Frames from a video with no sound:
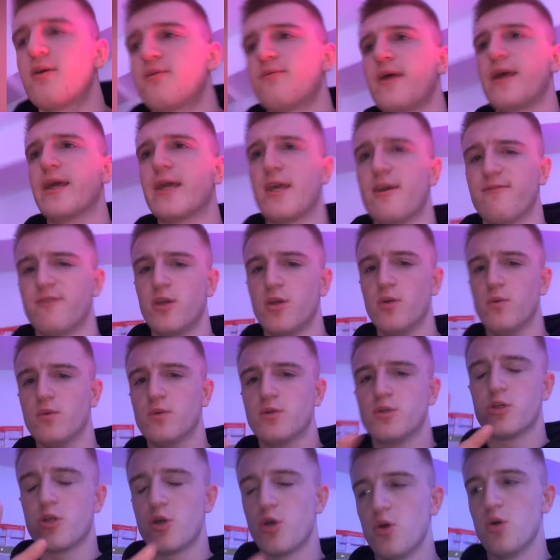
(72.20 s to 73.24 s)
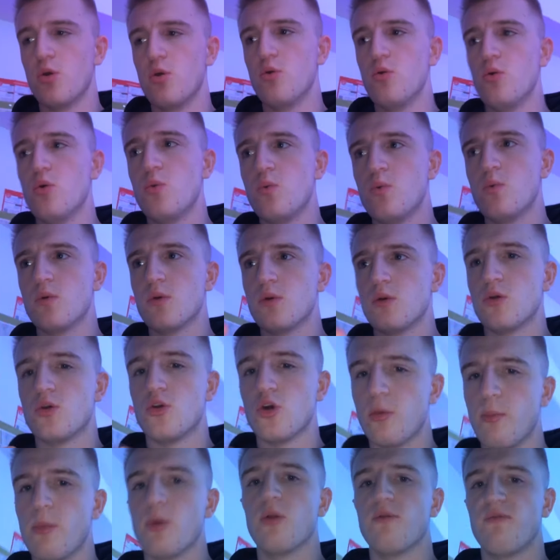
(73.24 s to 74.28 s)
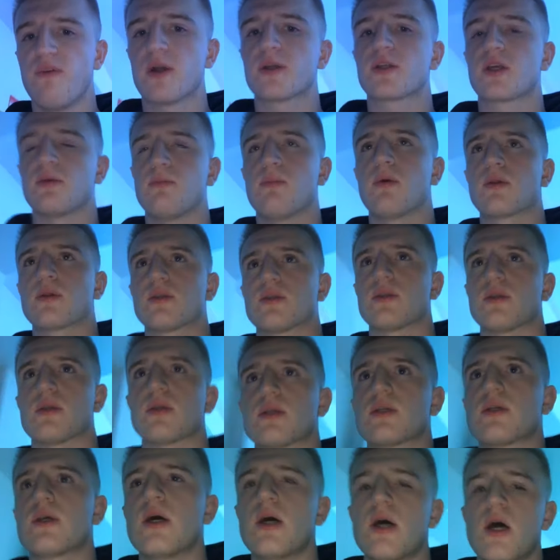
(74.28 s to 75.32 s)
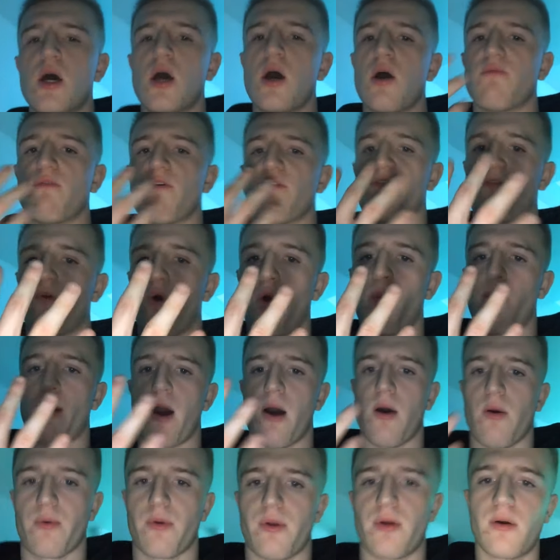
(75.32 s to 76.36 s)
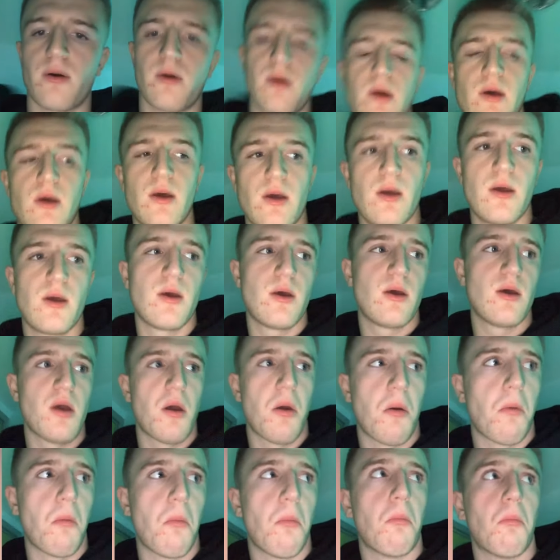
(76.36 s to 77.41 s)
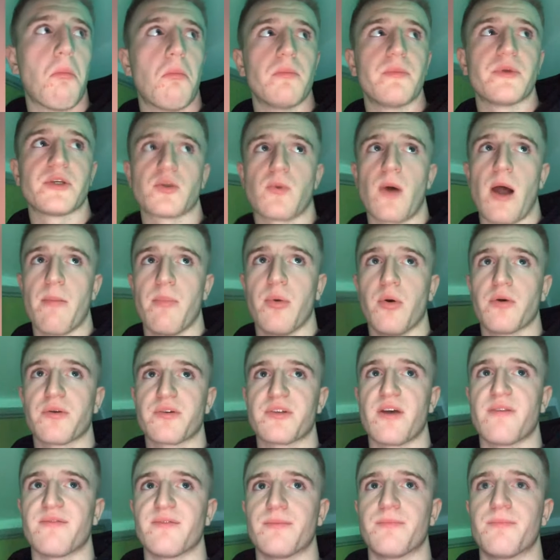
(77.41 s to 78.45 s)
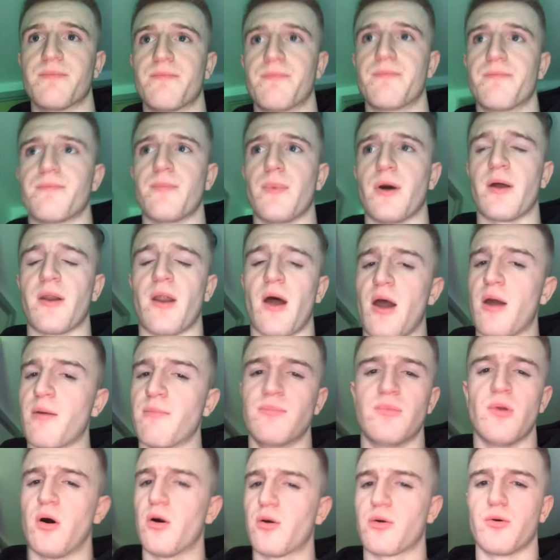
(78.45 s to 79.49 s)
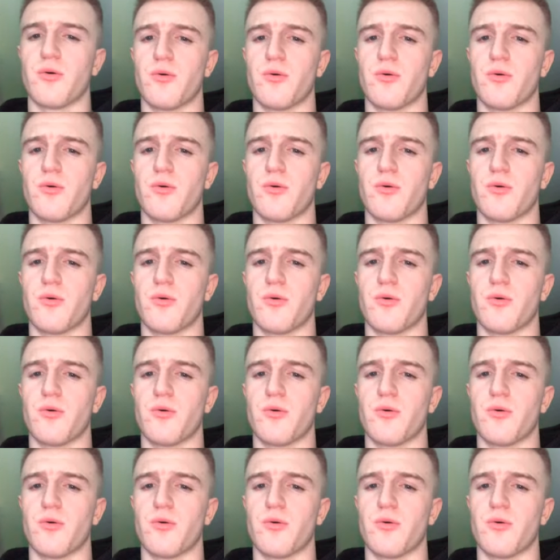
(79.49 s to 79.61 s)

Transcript: they give you two double vodka monsters for £4. So I bought seven and I am not